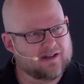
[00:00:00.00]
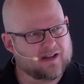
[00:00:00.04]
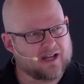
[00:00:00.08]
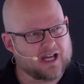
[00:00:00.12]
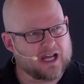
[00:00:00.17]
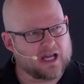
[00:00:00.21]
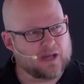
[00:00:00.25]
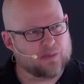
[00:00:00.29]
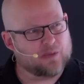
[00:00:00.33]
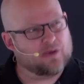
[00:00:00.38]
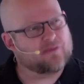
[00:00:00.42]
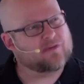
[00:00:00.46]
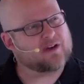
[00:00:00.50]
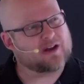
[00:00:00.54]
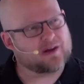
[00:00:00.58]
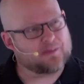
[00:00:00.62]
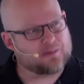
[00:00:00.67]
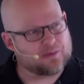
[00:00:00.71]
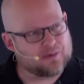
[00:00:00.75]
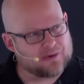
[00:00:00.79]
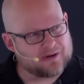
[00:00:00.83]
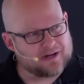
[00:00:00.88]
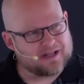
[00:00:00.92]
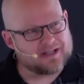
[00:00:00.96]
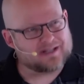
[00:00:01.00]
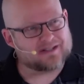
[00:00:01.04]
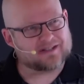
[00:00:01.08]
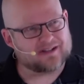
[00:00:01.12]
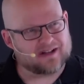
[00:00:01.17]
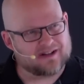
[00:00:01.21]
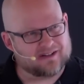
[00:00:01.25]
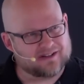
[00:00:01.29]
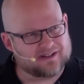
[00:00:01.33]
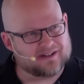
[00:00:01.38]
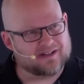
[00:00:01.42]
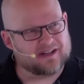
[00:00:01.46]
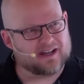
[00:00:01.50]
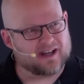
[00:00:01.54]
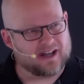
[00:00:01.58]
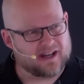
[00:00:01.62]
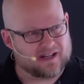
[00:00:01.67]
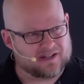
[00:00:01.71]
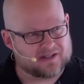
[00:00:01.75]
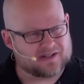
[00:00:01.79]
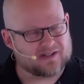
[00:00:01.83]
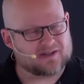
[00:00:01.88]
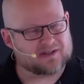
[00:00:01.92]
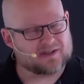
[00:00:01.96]
And we've got a pretty solid
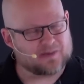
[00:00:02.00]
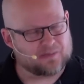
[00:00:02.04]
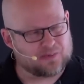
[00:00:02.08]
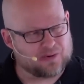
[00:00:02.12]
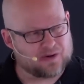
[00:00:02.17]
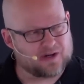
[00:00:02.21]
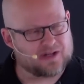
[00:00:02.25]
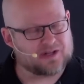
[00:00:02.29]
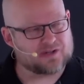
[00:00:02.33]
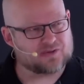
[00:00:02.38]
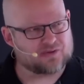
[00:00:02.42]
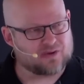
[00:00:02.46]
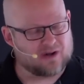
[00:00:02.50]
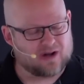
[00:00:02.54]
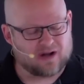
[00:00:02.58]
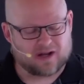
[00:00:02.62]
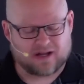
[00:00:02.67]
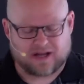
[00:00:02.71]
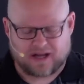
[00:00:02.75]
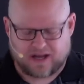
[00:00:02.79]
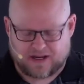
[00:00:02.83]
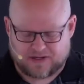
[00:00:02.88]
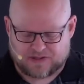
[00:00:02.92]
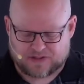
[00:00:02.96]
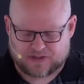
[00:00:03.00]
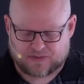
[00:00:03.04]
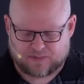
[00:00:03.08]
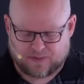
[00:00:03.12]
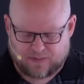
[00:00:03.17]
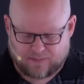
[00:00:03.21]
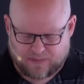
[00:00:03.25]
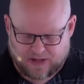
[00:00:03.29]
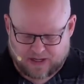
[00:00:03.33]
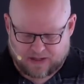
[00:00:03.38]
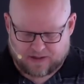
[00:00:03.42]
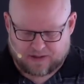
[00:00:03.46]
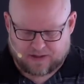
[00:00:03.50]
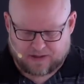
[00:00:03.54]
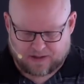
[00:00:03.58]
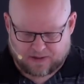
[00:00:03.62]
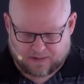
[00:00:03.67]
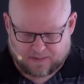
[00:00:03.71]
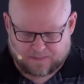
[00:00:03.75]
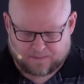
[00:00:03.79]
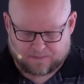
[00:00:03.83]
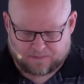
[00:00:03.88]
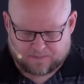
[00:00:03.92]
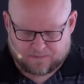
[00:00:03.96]
case. There's a pretty strong case to be made
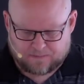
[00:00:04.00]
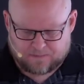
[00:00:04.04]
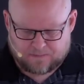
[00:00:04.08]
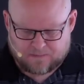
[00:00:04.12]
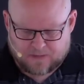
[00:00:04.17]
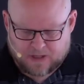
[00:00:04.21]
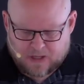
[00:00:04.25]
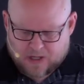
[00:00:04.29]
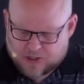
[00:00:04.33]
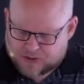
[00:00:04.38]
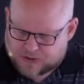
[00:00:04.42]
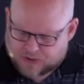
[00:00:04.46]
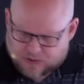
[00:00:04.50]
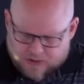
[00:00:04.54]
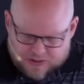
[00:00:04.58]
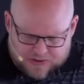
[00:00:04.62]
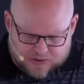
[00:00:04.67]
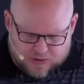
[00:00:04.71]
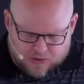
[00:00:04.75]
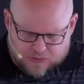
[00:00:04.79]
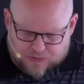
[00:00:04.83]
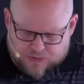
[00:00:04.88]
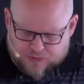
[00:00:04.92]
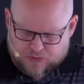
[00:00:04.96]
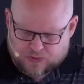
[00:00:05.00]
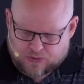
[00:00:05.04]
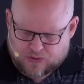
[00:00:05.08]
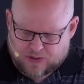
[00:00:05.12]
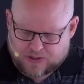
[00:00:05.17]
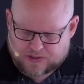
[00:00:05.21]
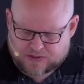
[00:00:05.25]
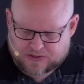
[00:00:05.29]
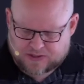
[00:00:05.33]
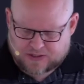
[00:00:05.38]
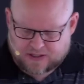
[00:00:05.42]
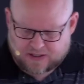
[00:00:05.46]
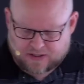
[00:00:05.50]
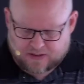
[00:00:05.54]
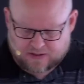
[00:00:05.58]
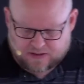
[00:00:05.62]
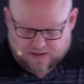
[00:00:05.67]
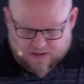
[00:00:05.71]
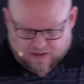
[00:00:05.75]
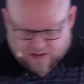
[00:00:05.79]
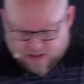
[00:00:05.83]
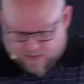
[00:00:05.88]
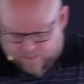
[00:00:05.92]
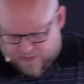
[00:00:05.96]
here. So let's go through this, and
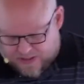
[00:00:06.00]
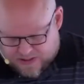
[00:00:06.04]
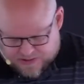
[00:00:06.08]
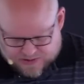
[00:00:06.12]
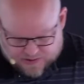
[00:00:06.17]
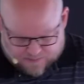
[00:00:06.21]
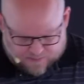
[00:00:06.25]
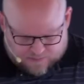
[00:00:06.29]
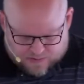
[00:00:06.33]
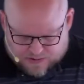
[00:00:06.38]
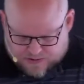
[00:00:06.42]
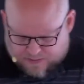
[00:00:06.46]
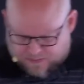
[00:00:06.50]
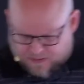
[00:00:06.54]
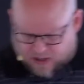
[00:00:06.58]
I'll make some some